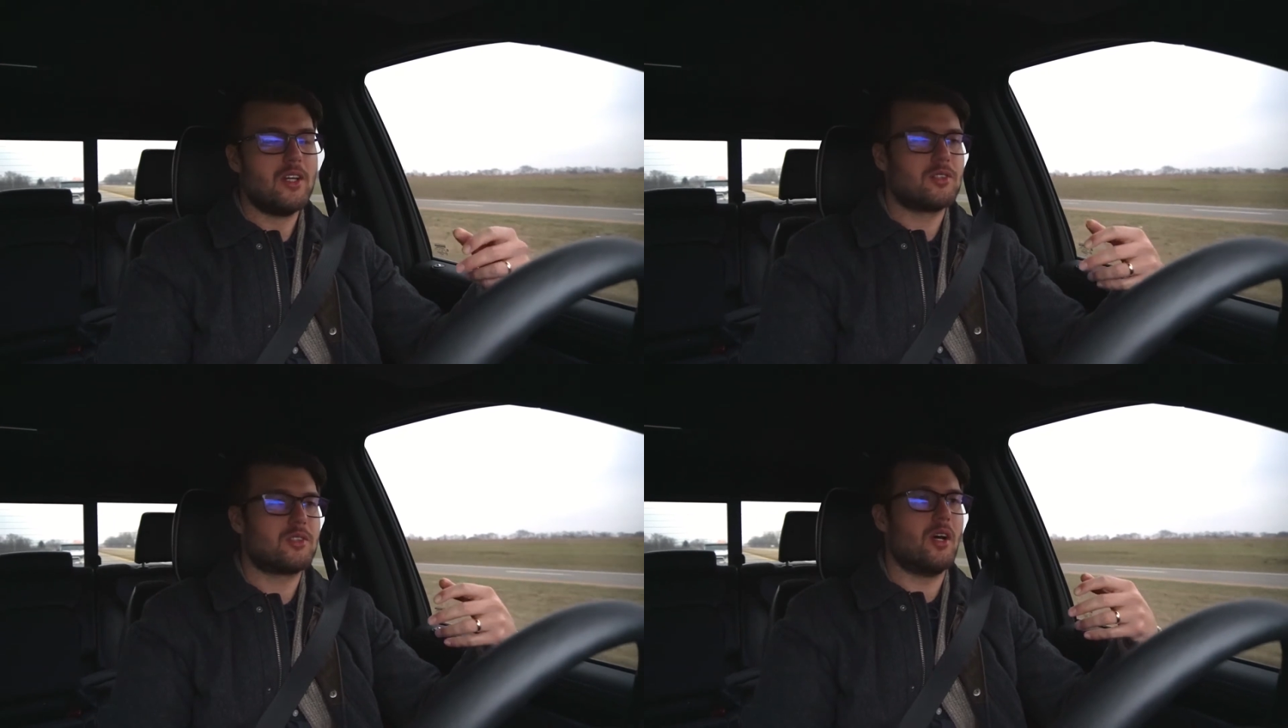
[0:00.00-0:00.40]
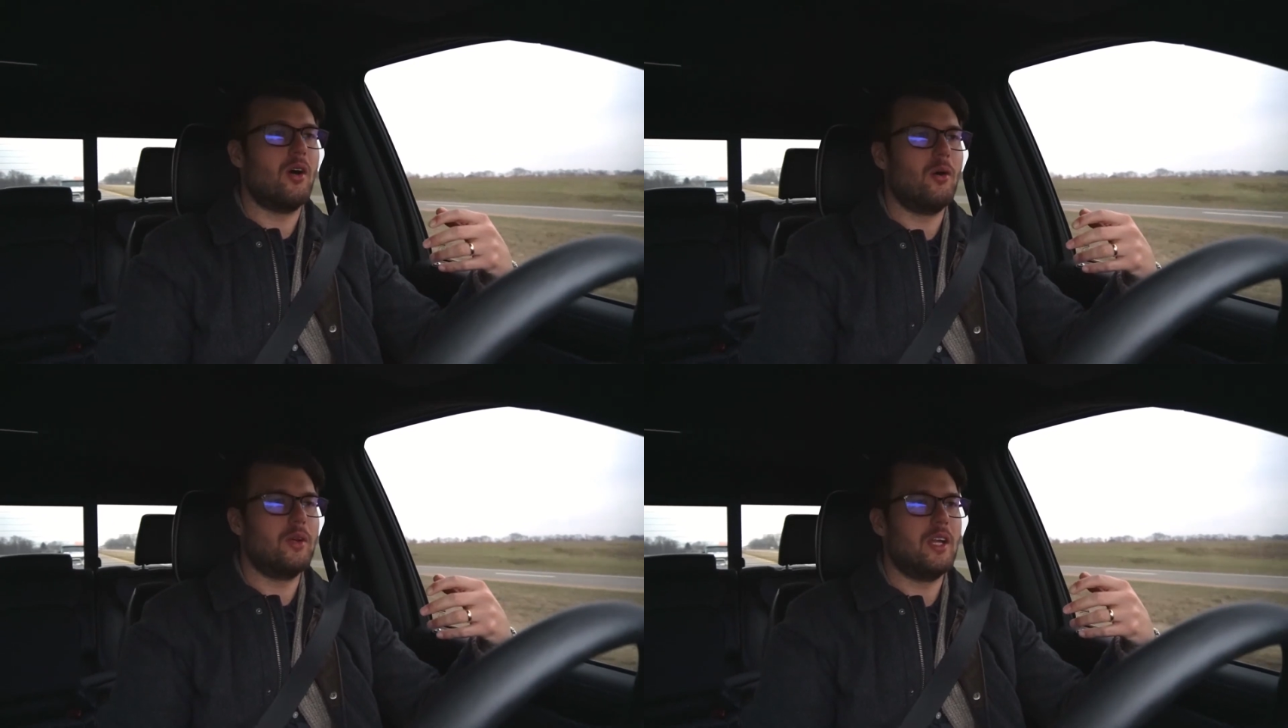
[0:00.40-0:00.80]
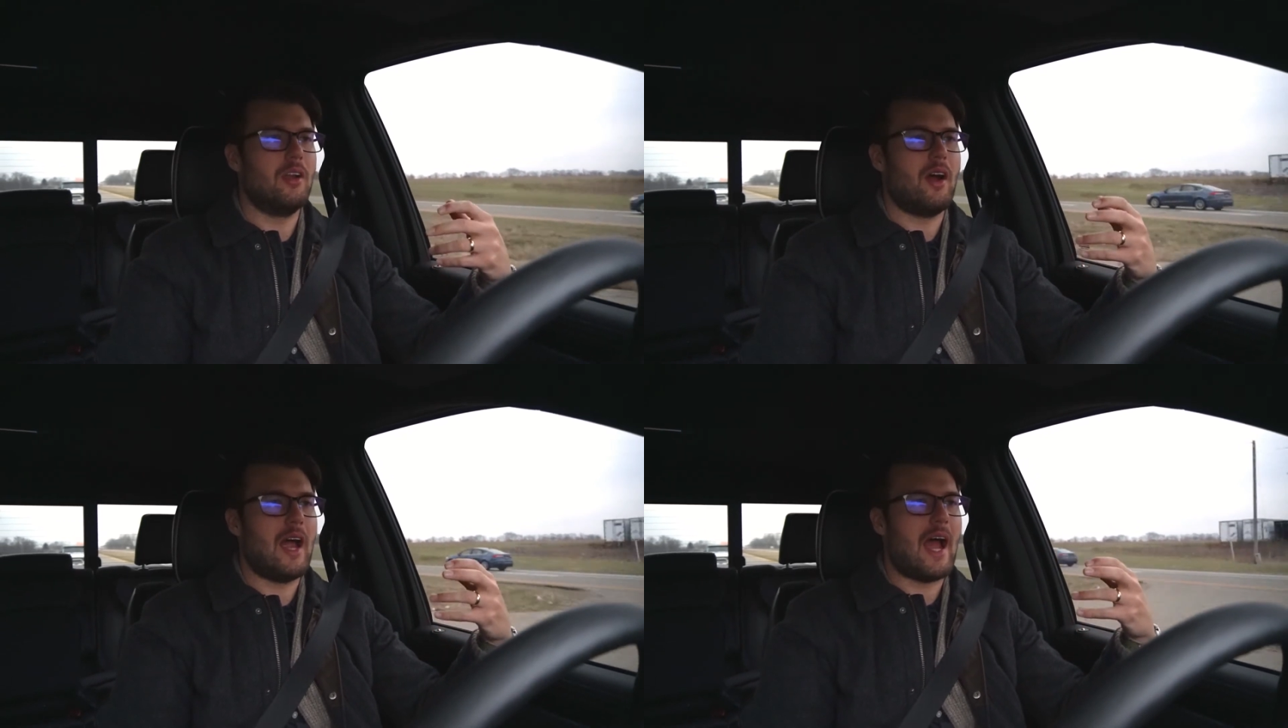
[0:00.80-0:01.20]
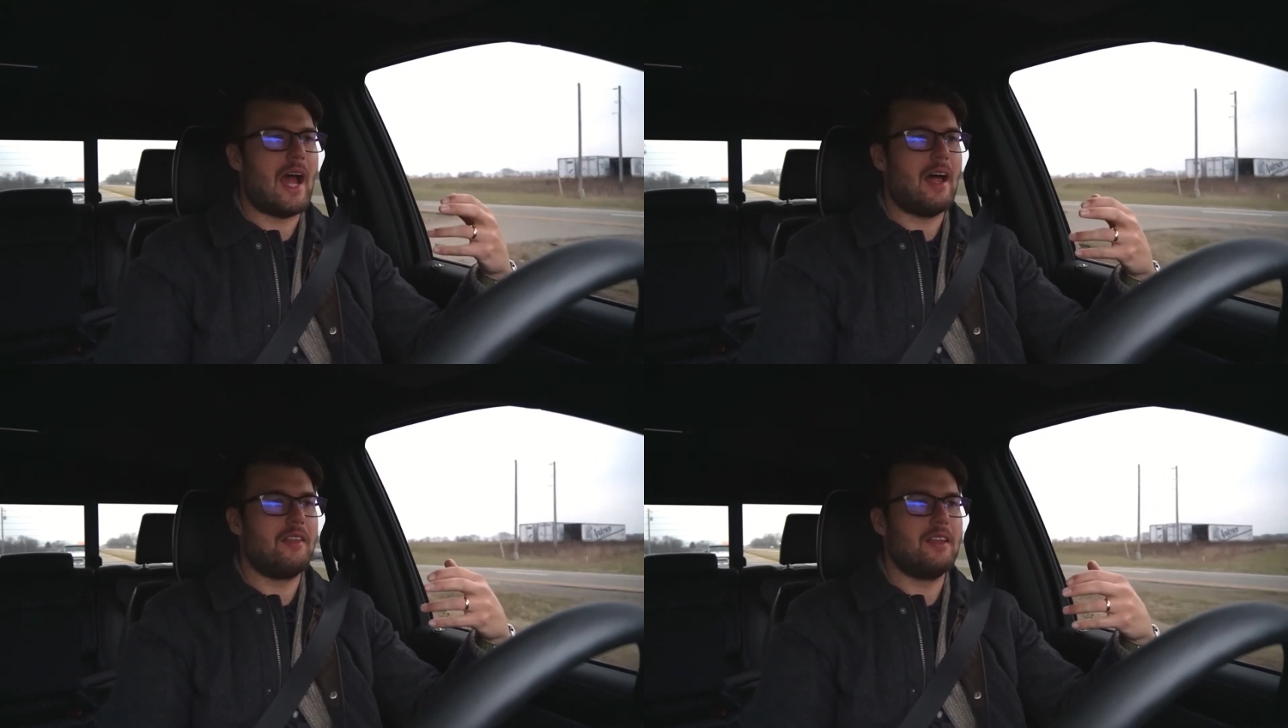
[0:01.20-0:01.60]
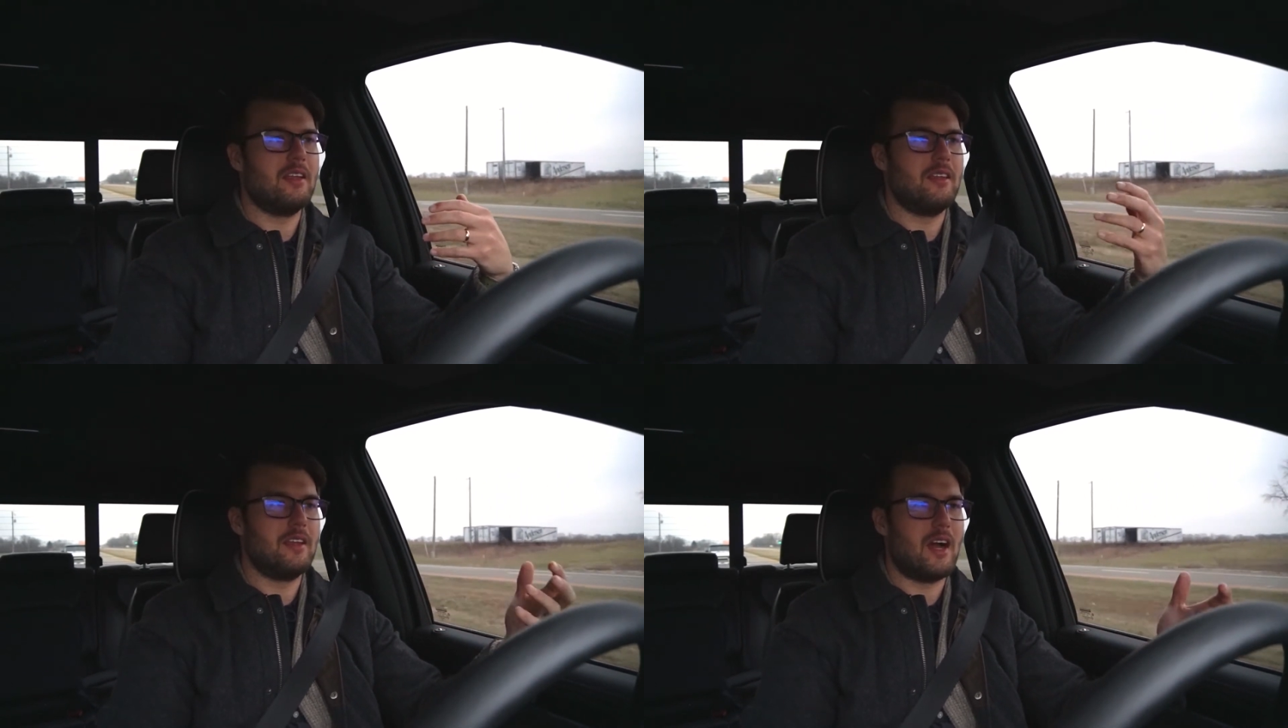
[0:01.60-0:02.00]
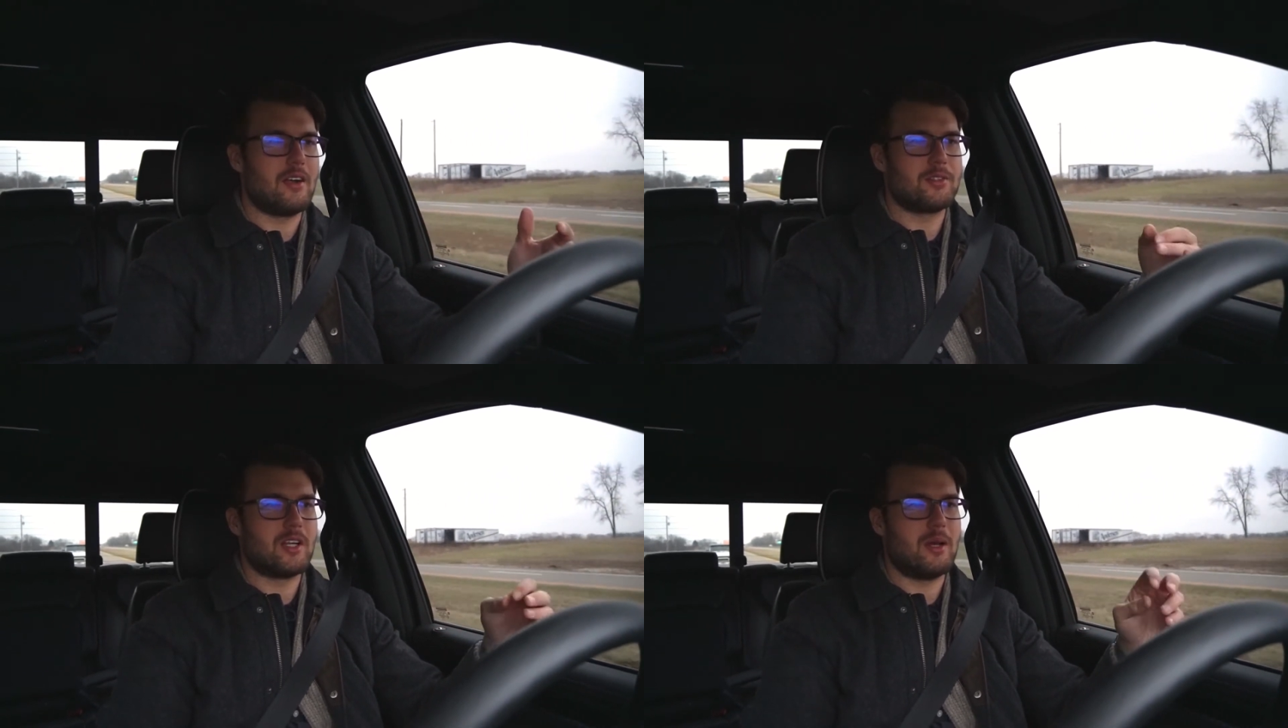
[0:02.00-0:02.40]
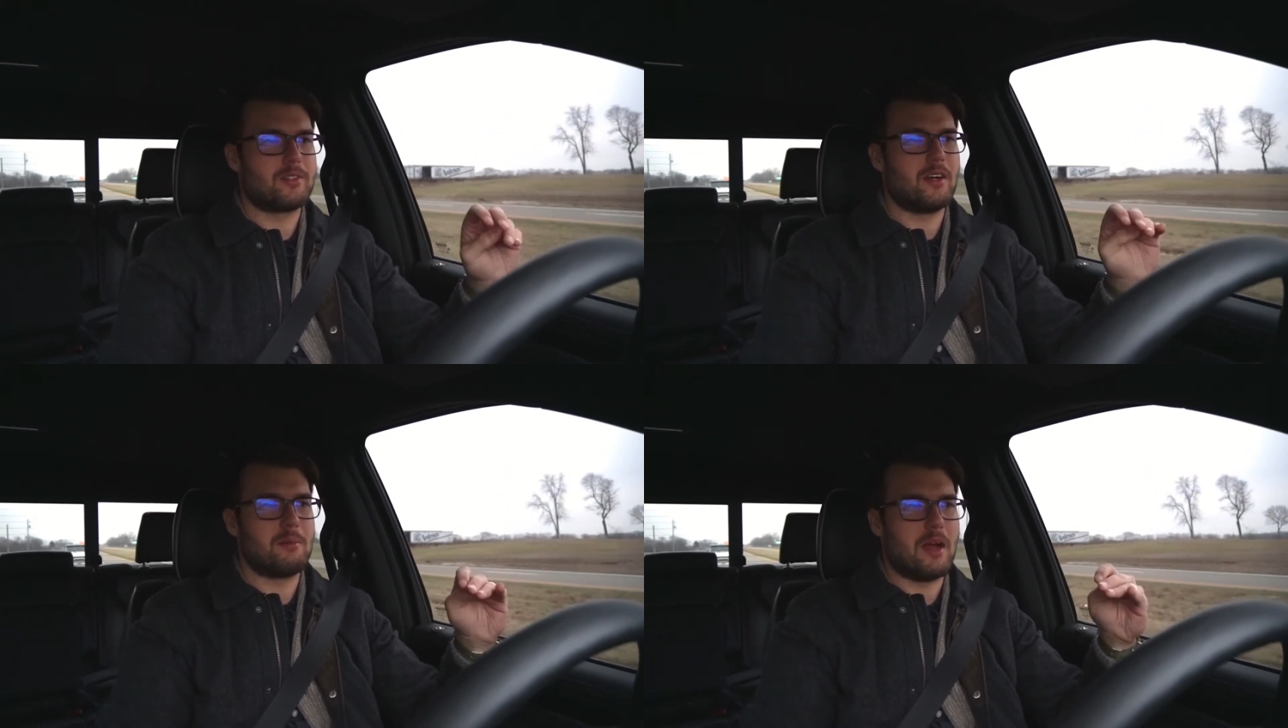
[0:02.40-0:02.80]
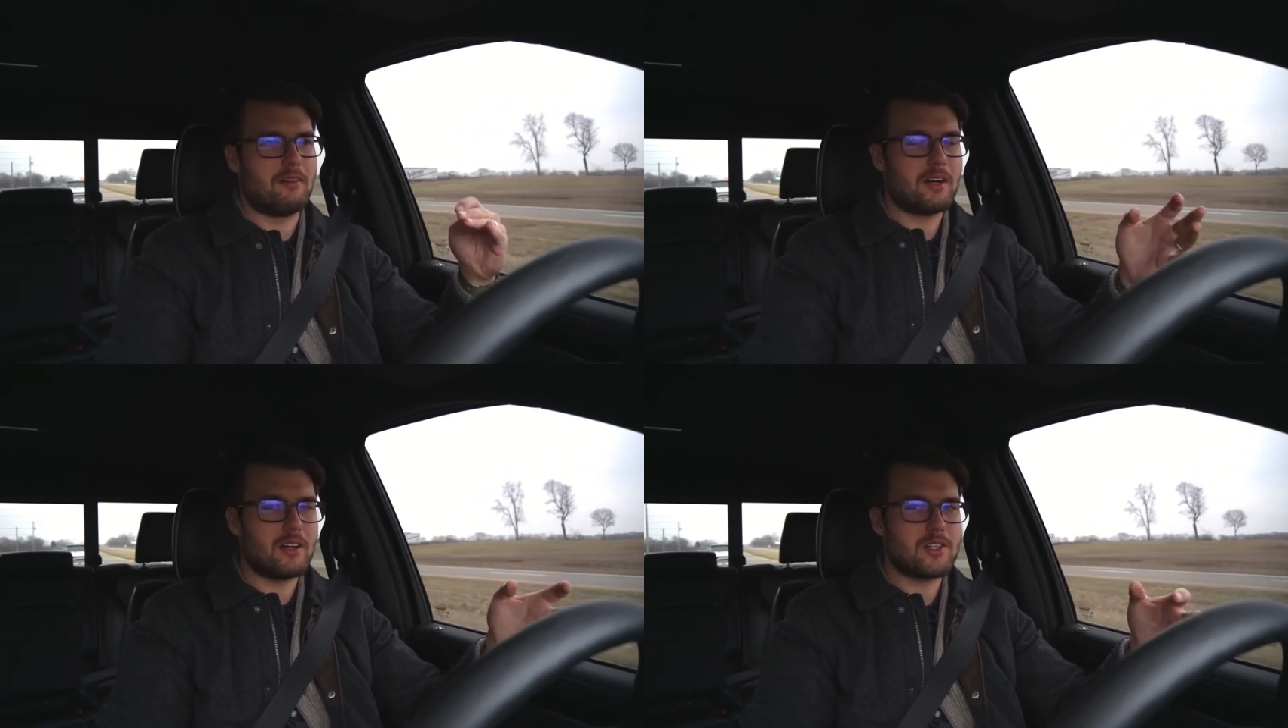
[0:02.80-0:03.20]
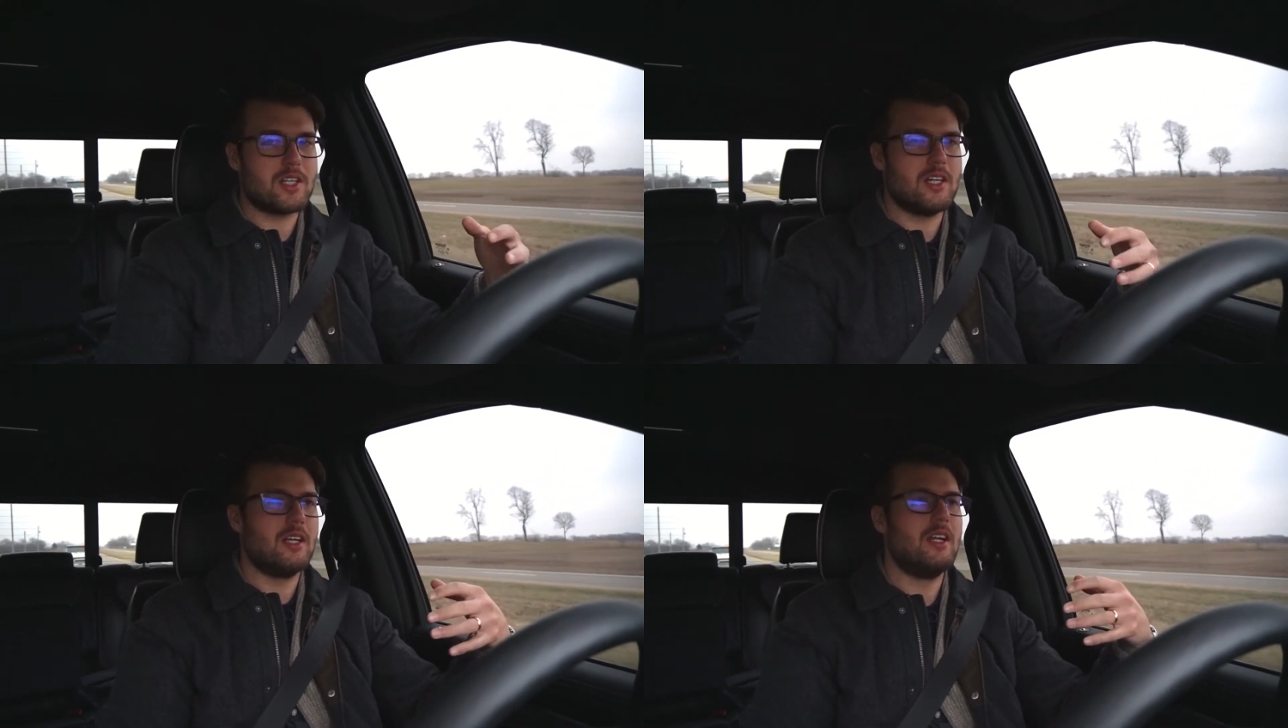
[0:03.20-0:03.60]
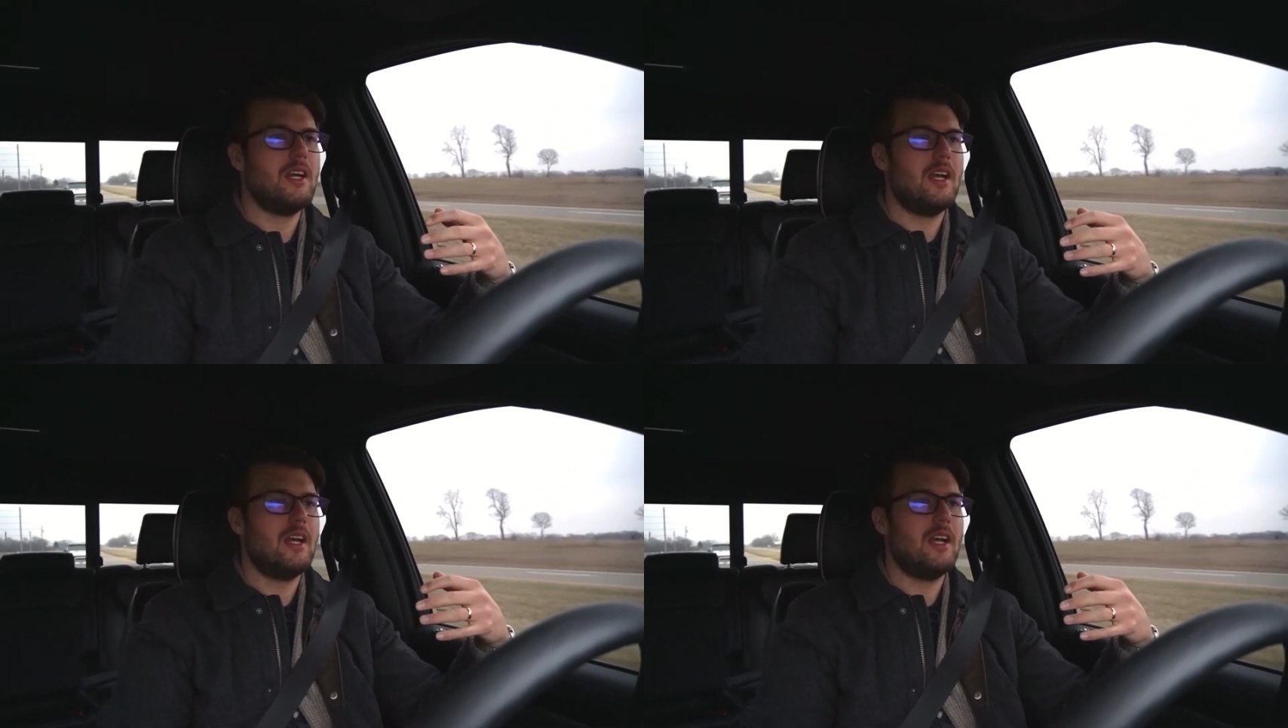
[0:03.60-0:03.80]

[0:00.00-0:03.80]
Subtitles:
So, I had the auto stop start malfunction,